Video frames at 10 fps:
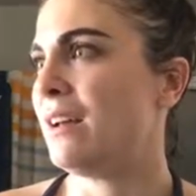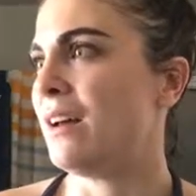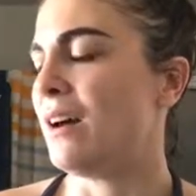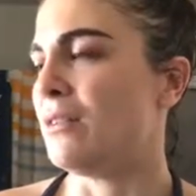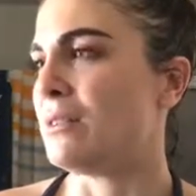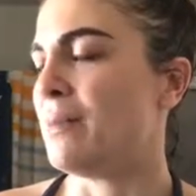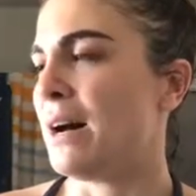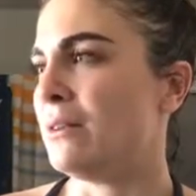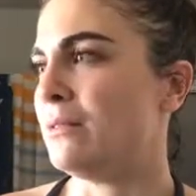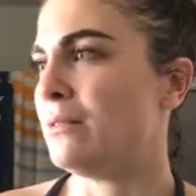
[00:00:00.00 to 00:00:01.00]
I was
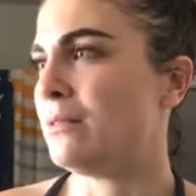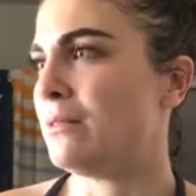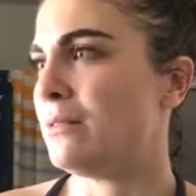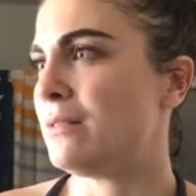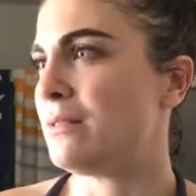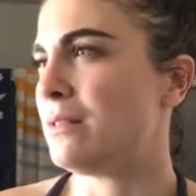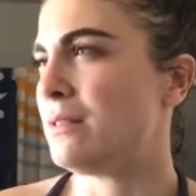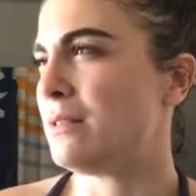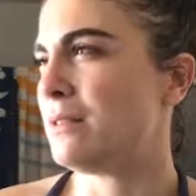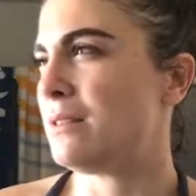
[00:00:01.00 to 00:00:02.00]
about
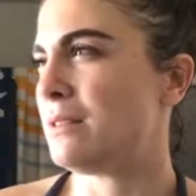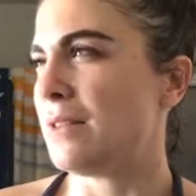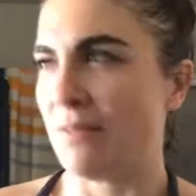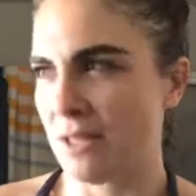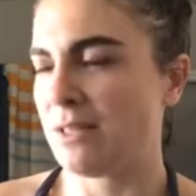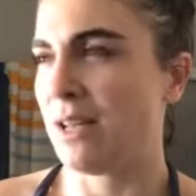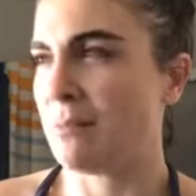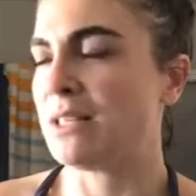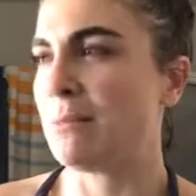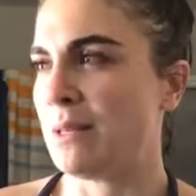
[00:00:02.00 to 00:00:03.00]
17. I
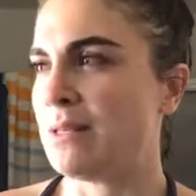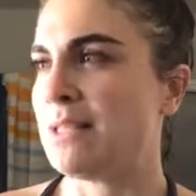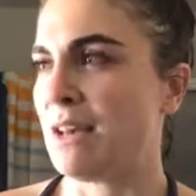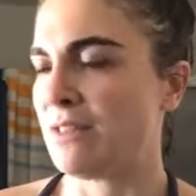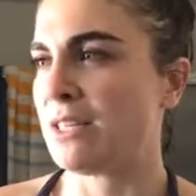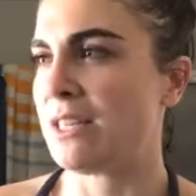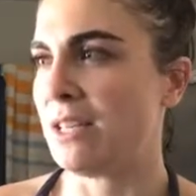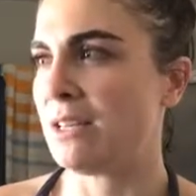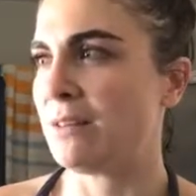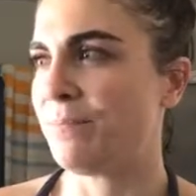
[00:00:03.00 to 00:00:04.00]
must have been
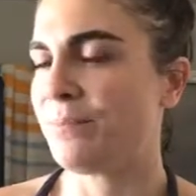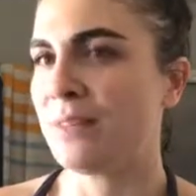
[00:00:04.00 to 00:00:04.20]
17.